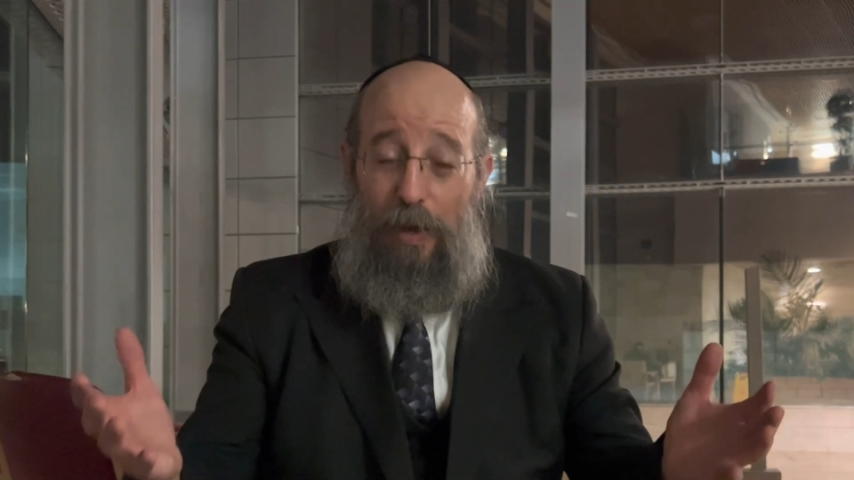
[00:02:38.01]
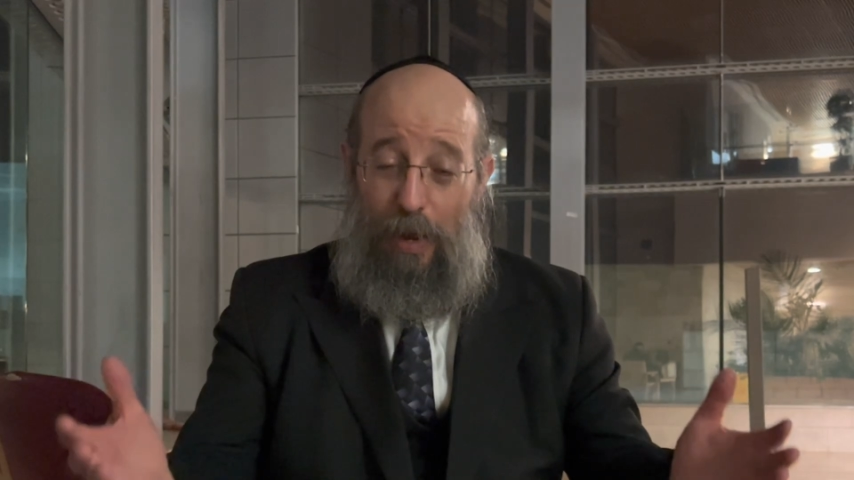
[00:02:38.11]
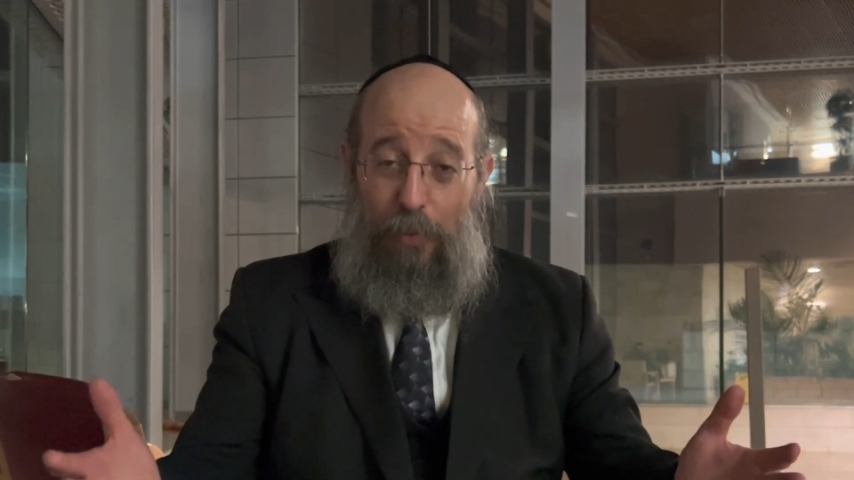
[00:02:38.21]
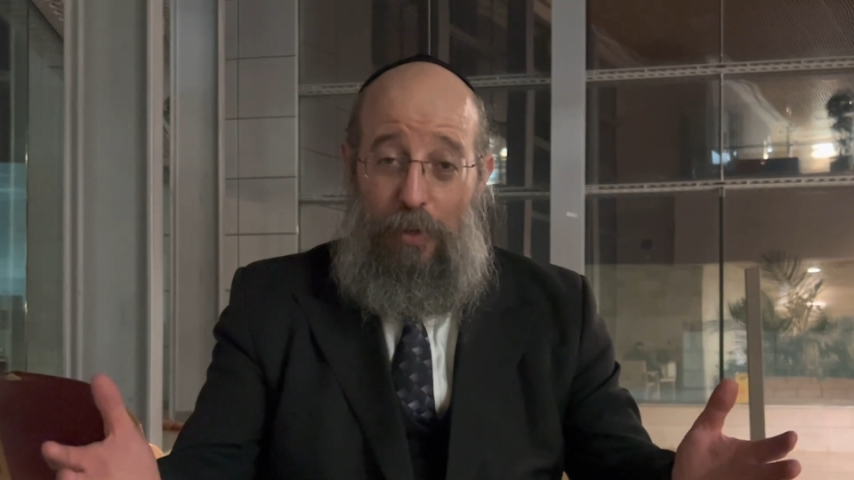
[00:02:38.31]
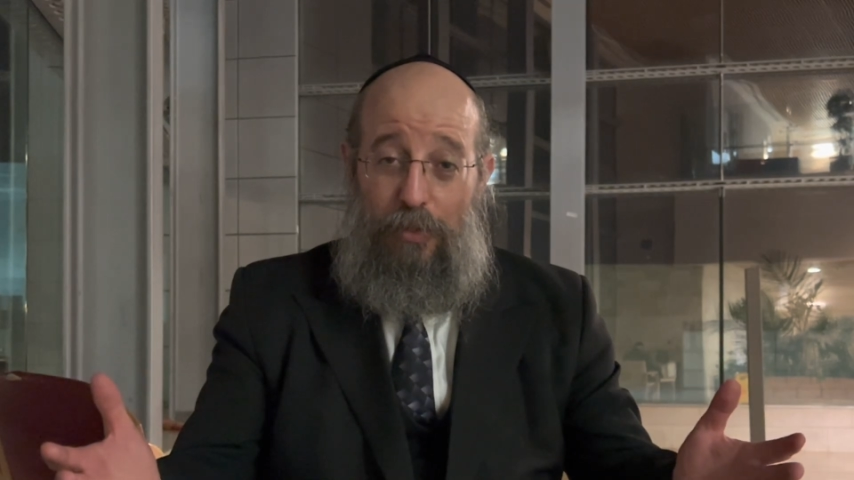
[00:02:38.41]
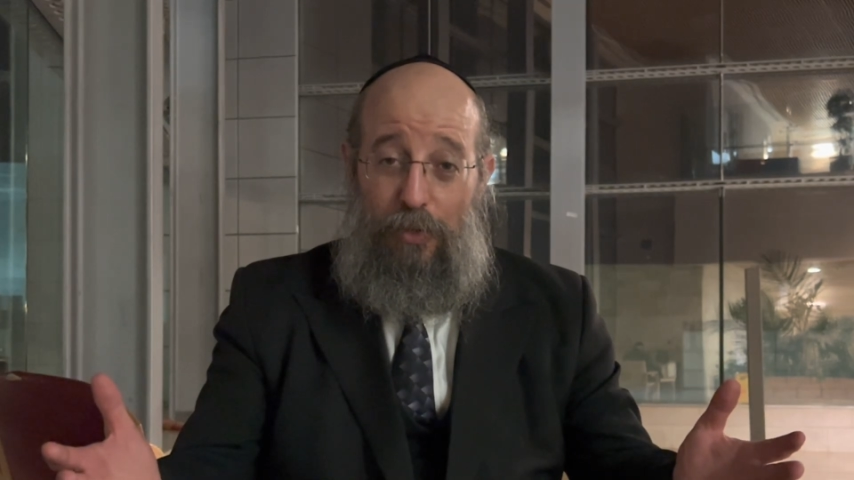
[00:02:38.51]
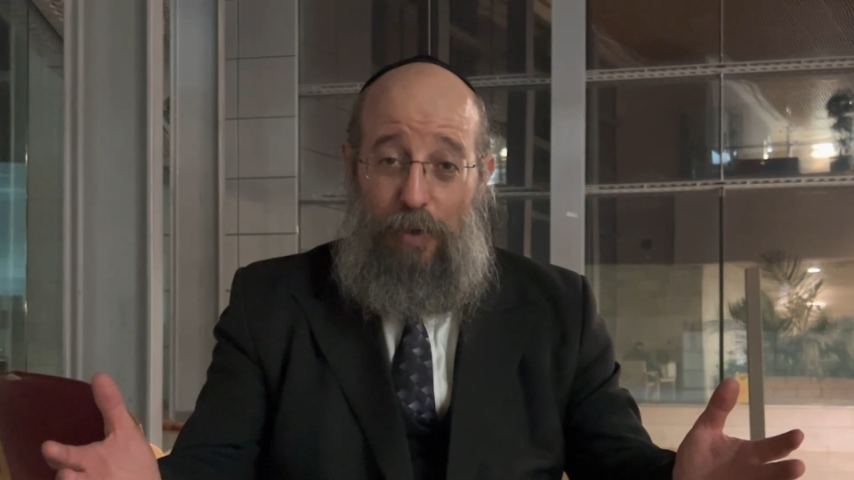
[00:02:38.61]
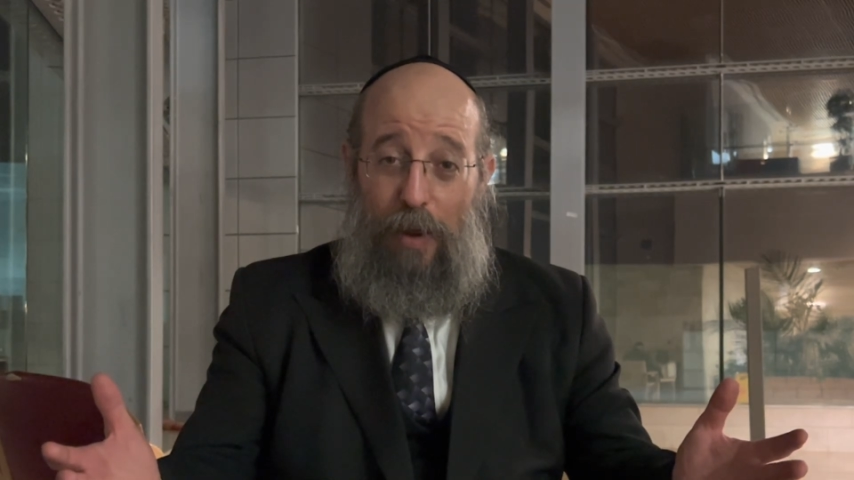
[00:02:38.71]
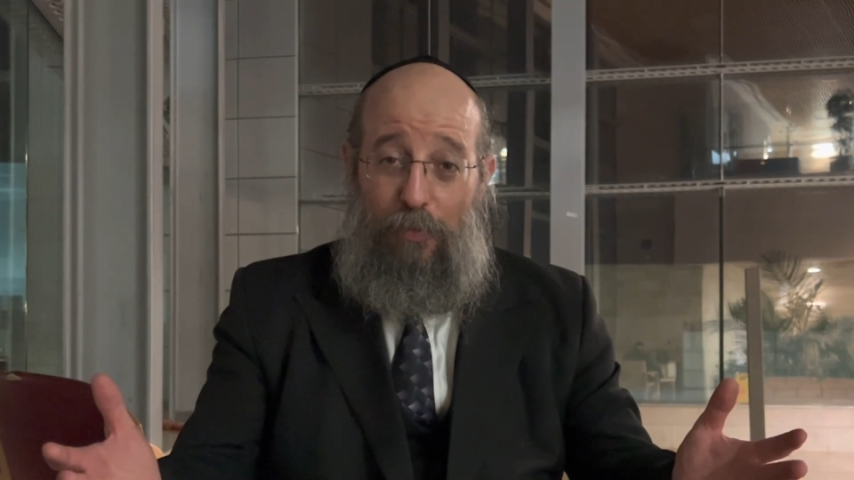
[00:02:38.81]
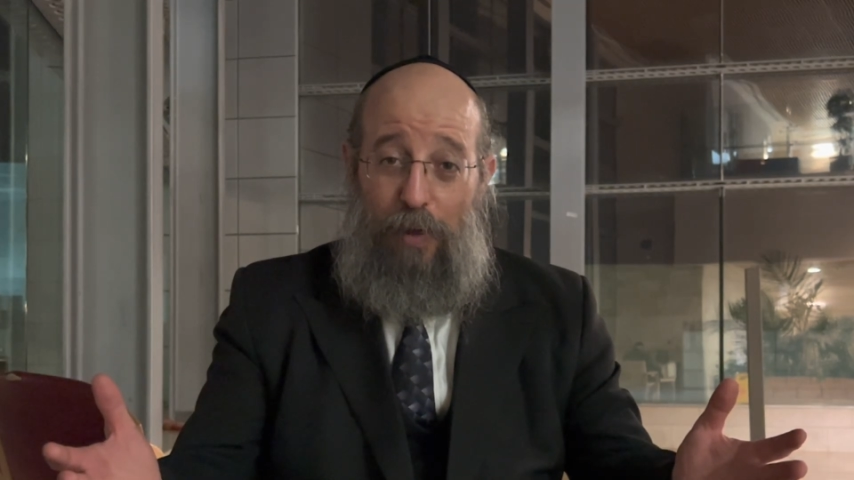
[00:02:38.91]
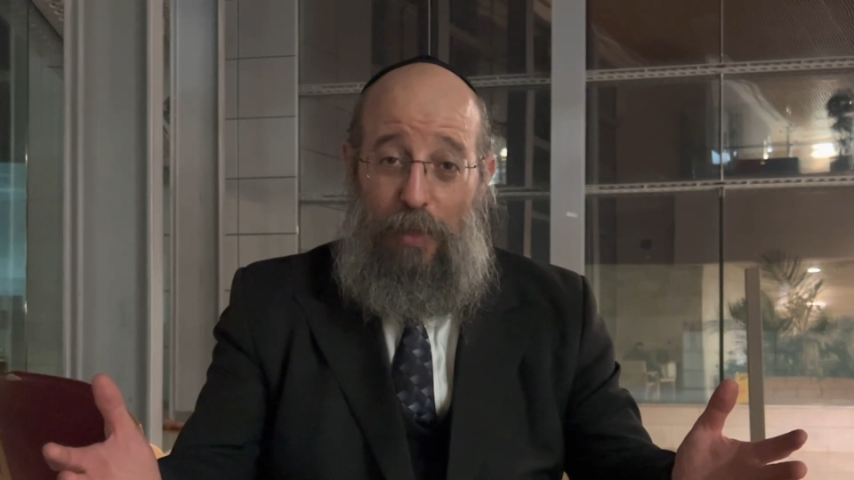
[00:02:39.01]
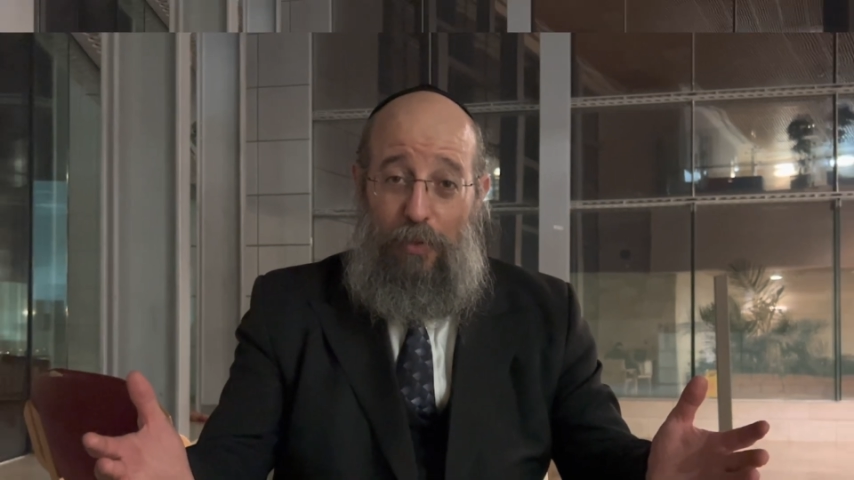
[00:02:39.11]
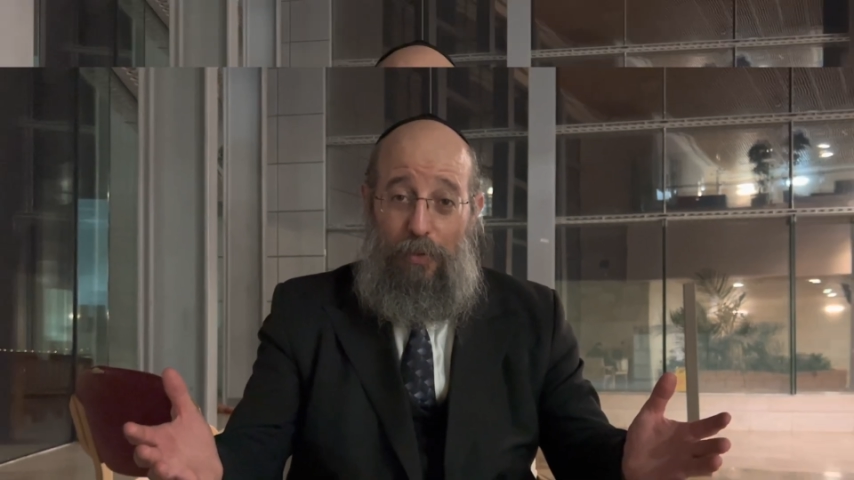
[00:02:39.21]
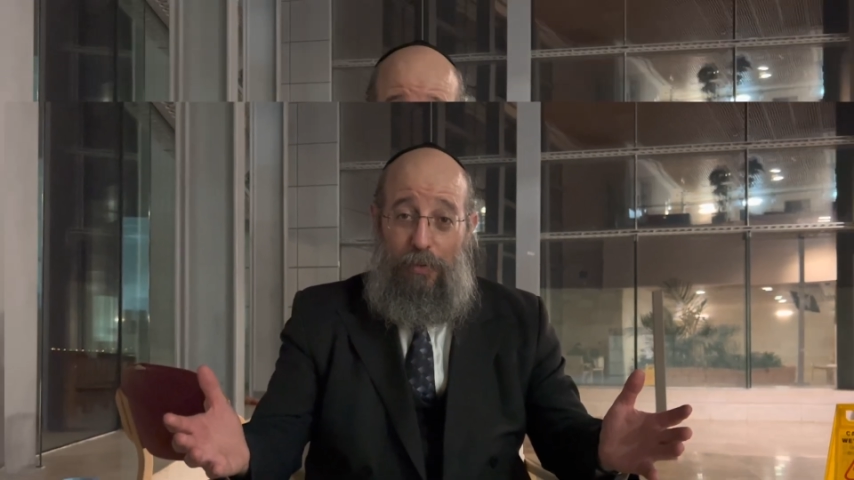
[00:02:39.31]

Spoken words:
I was a grandfather.